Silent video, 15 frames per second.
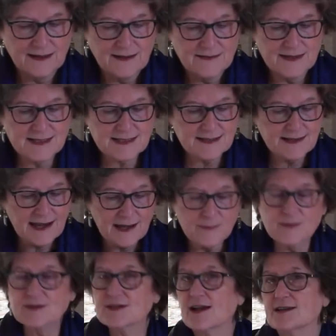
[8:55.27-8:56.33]
This
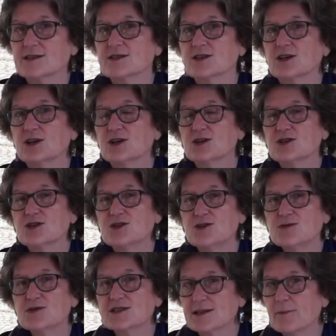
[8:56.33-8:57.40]
enables us to
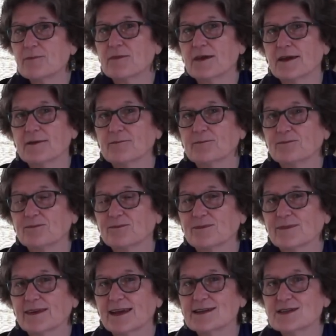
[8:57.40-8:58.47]
do something,
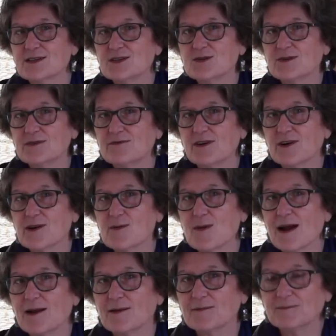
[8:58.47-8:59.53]
and to do it very
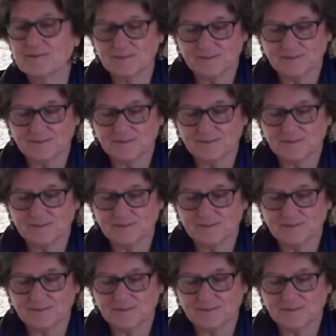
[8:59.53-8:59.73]
well.